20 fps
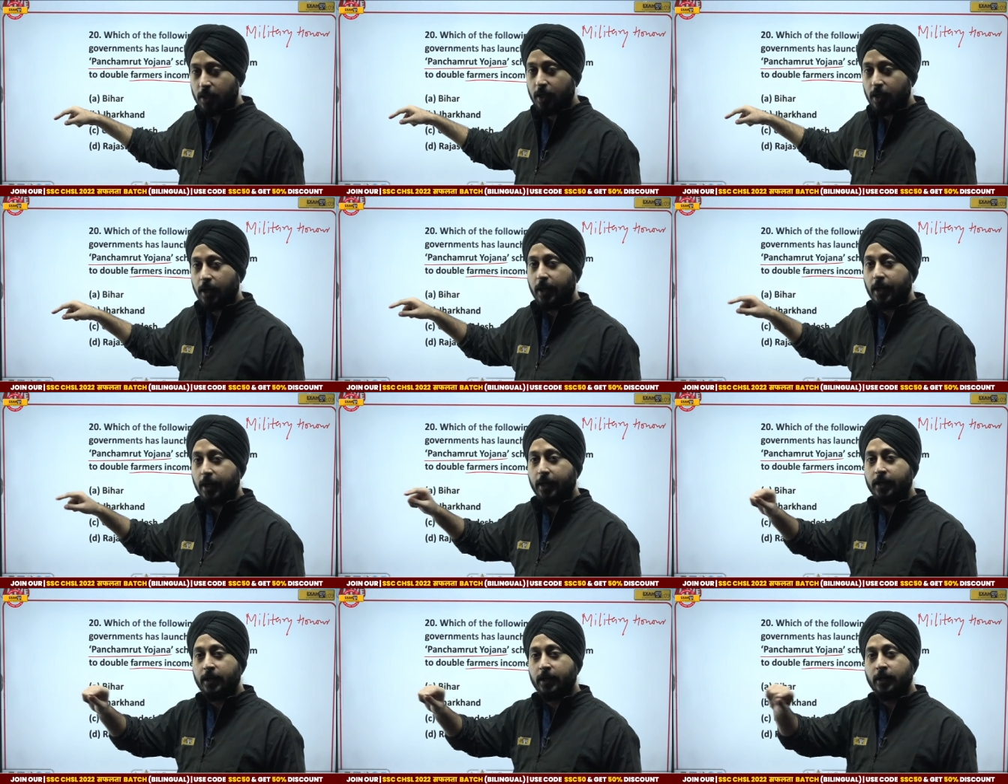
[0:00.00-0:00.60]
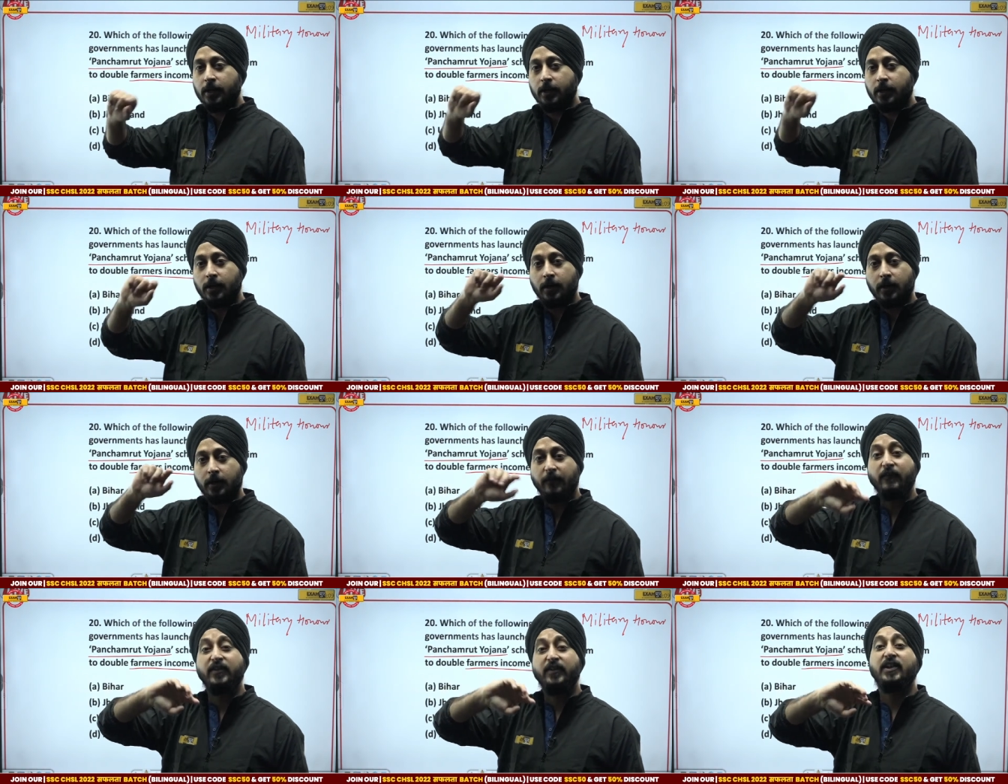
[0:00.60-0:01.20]
and uh,
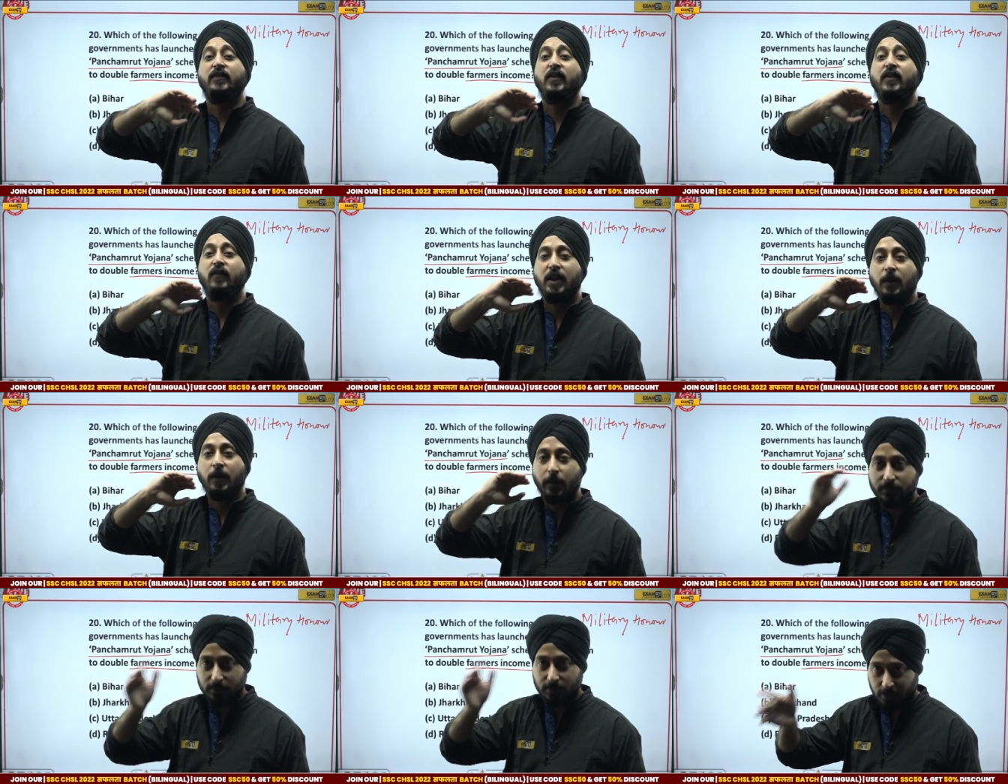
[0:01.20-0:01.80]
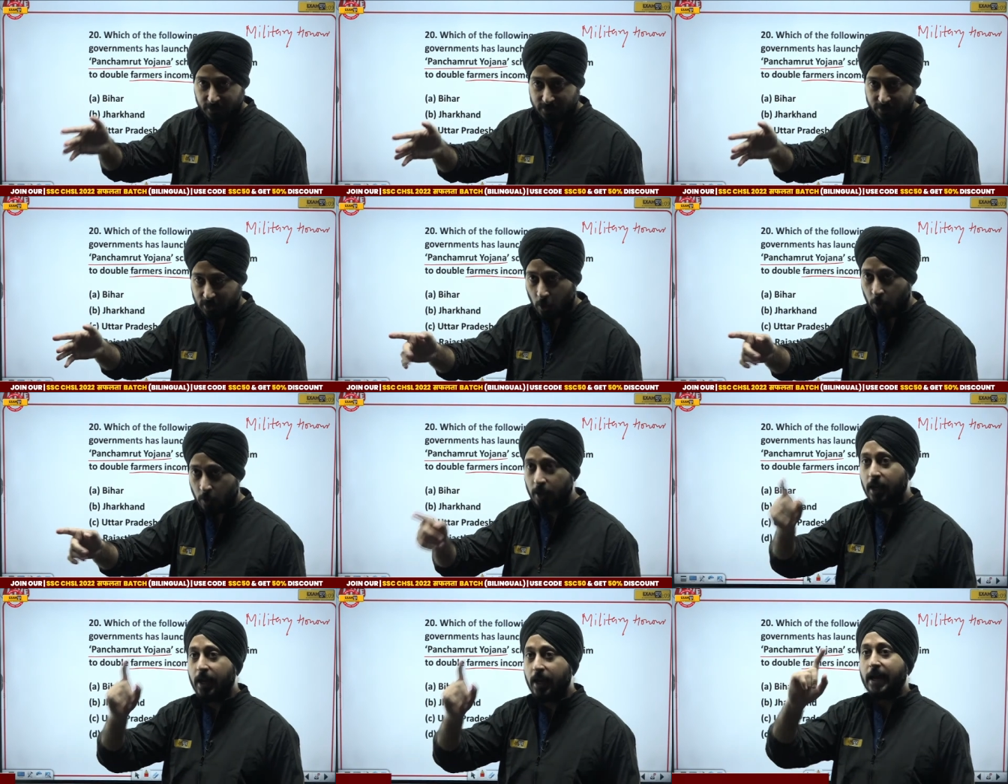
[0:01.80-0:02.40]
with a 50%
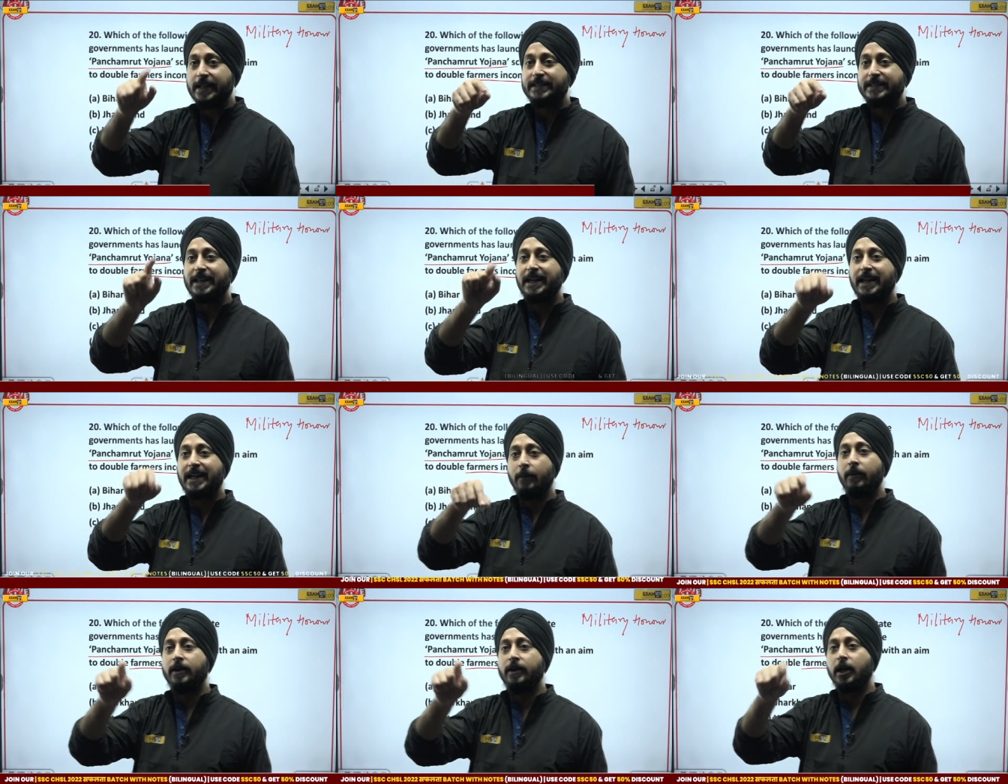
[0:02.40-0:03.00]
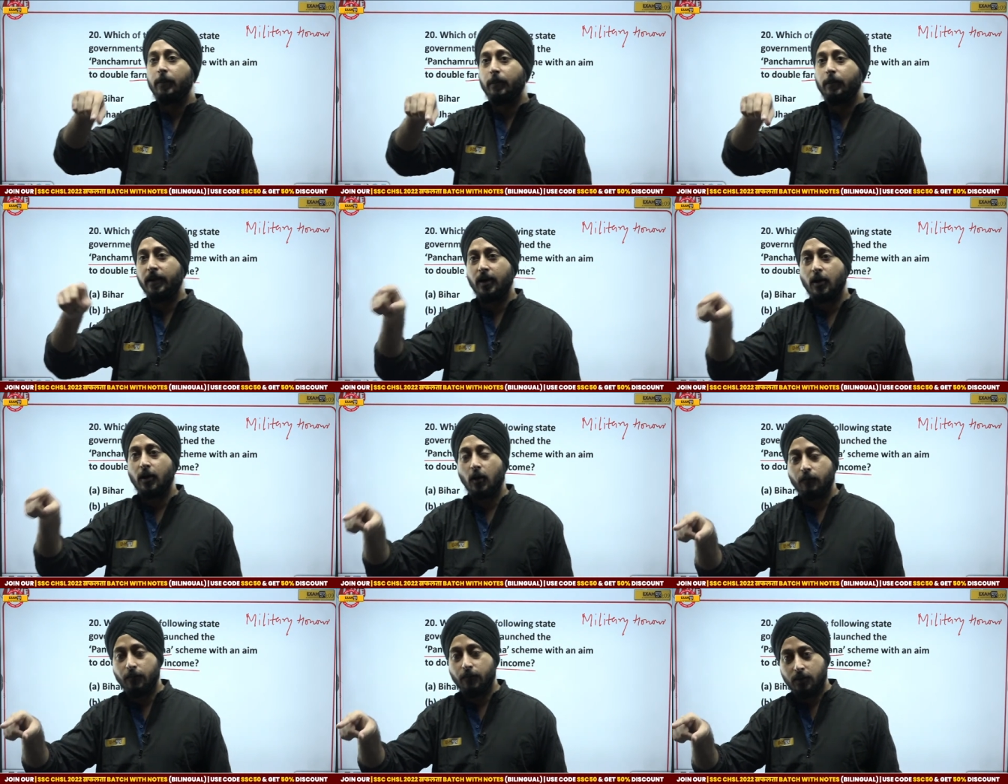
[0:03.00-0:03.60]
discount. It's a limited period
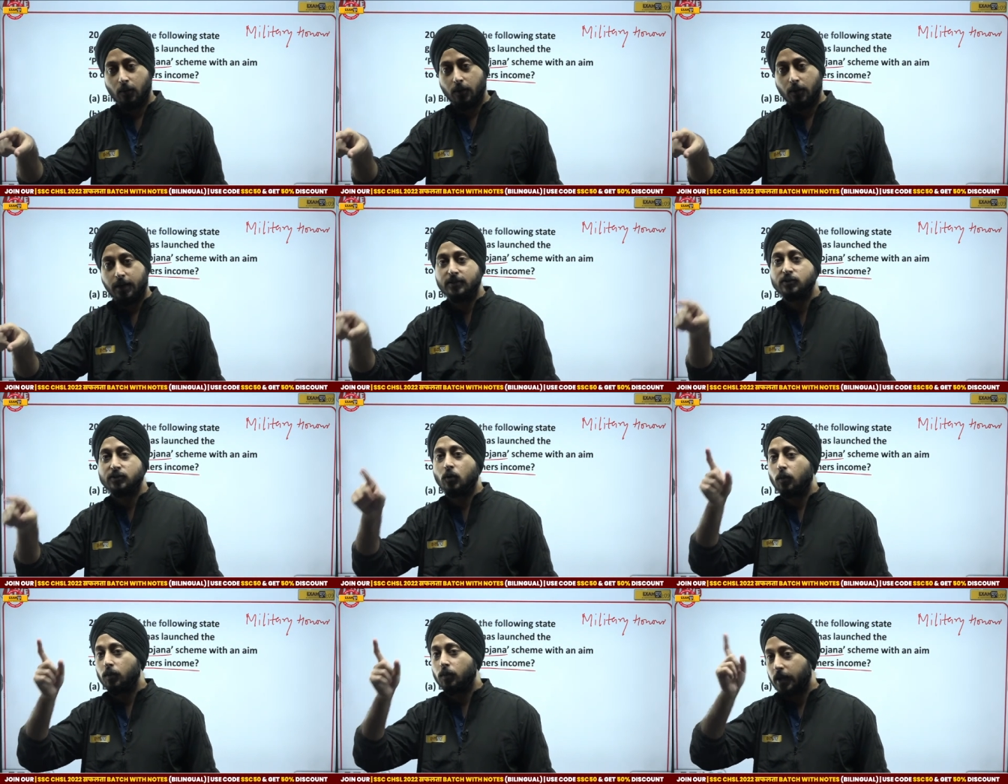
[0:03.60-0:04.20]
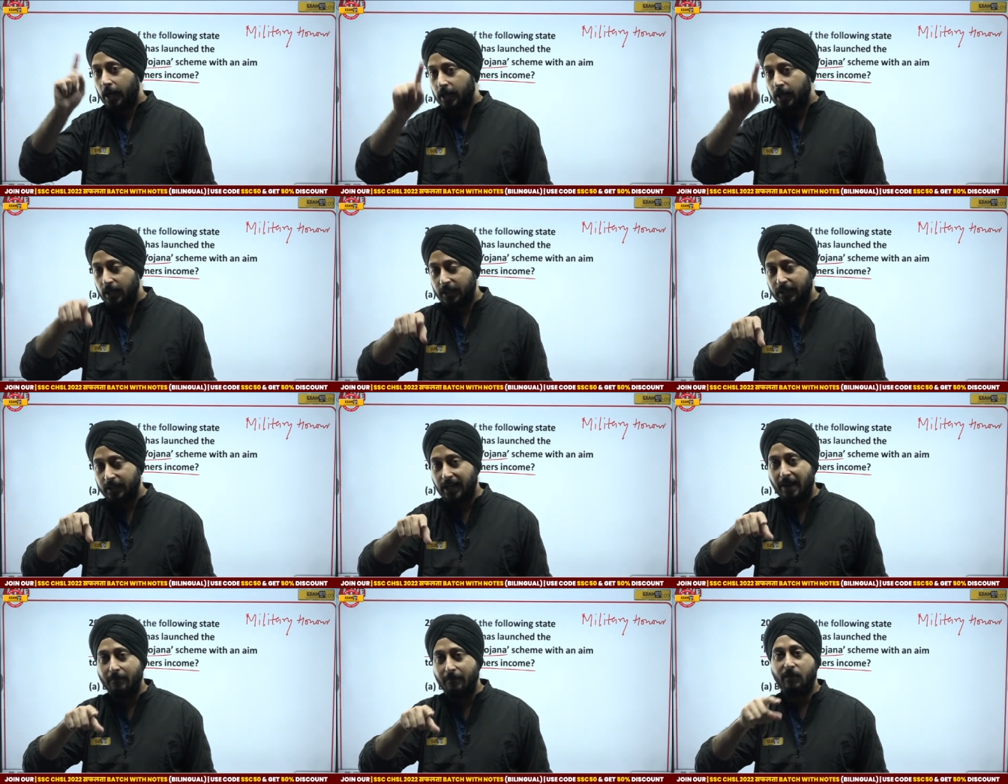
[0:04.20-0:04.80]
offer, okay? So kindly
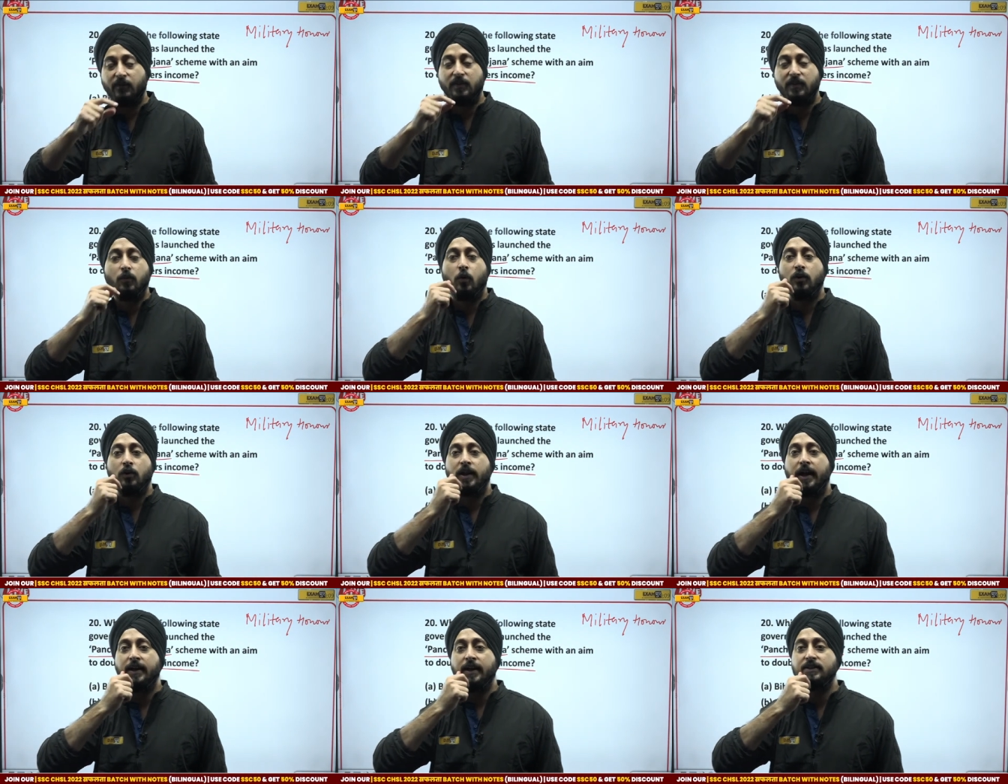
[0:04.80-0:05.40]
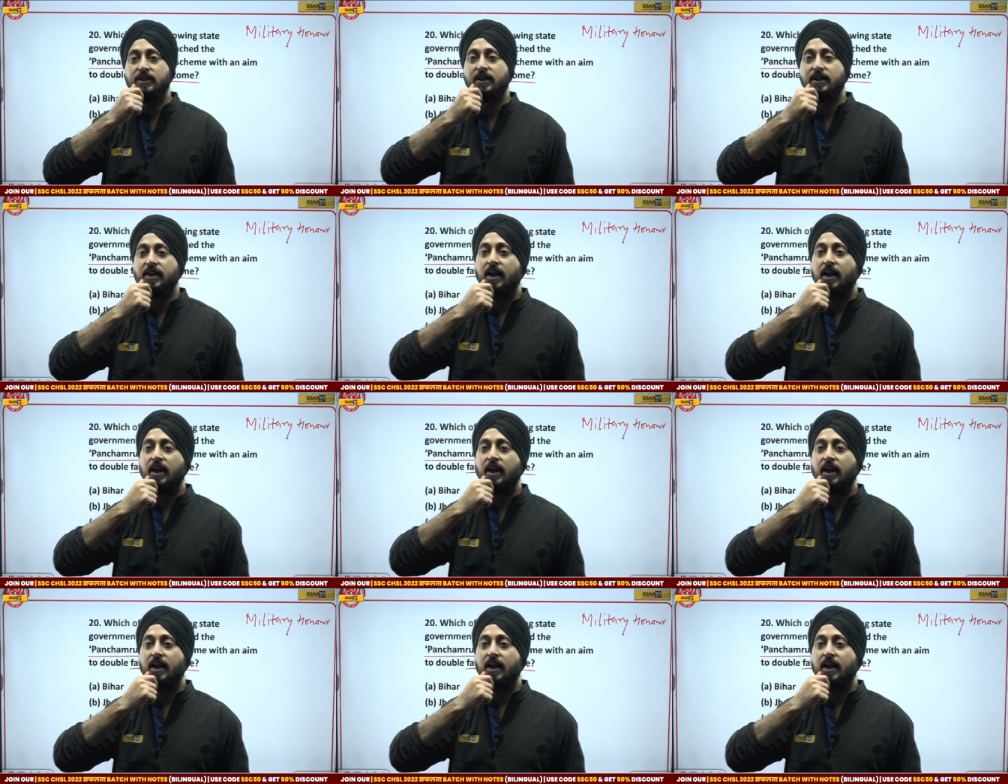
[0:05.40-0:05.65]
grab it with both hands.